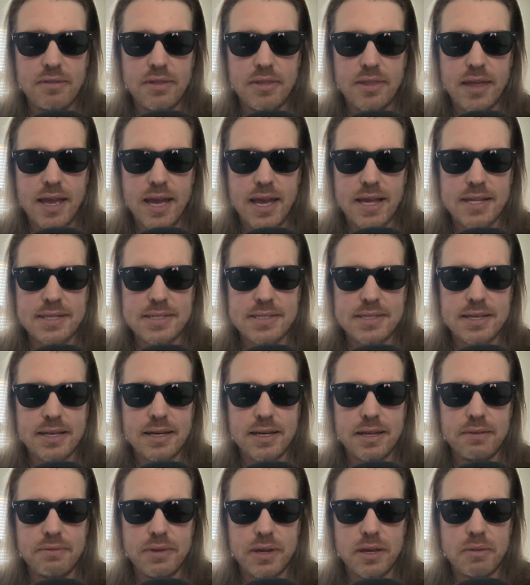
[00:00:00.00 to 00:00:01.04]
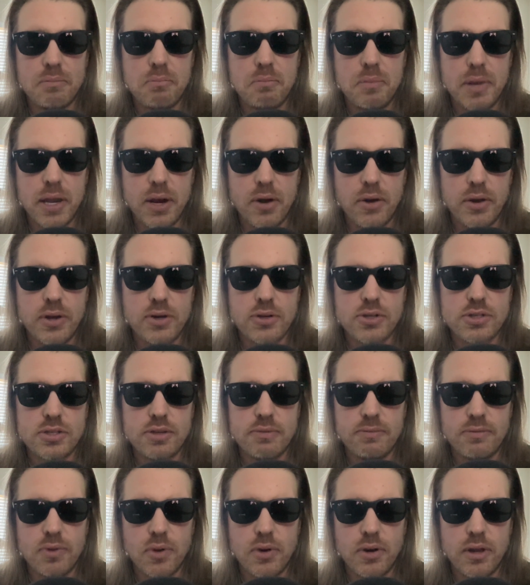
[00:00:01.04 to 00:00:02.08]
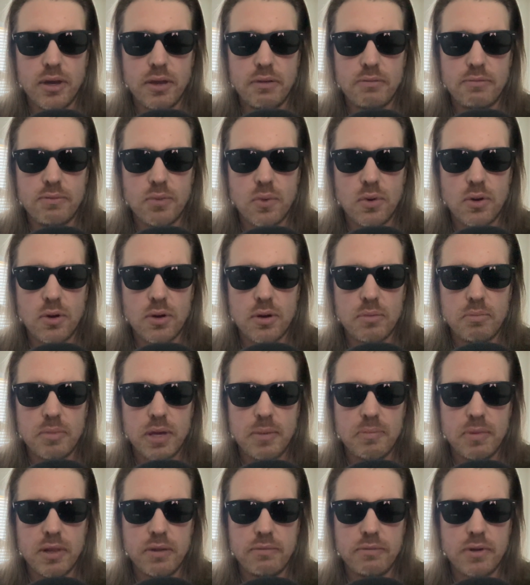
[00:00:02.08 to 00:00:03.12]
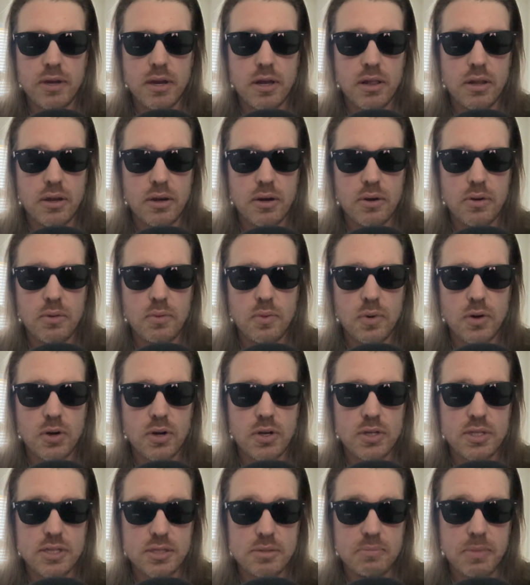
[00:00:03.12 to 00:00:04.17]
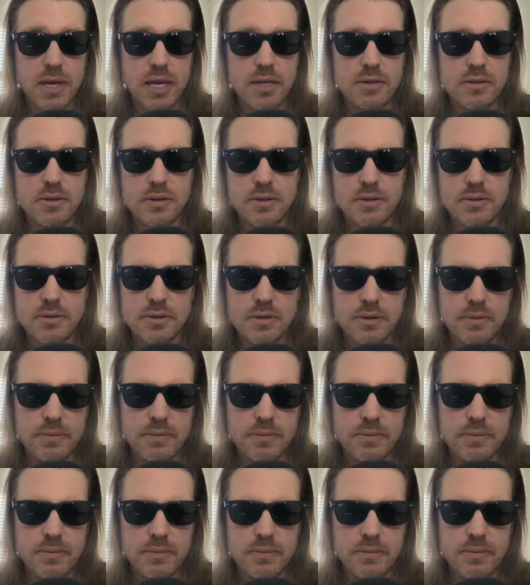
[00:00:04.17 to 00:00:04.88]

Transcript: that significant barriers to voting for people of color were dismantled.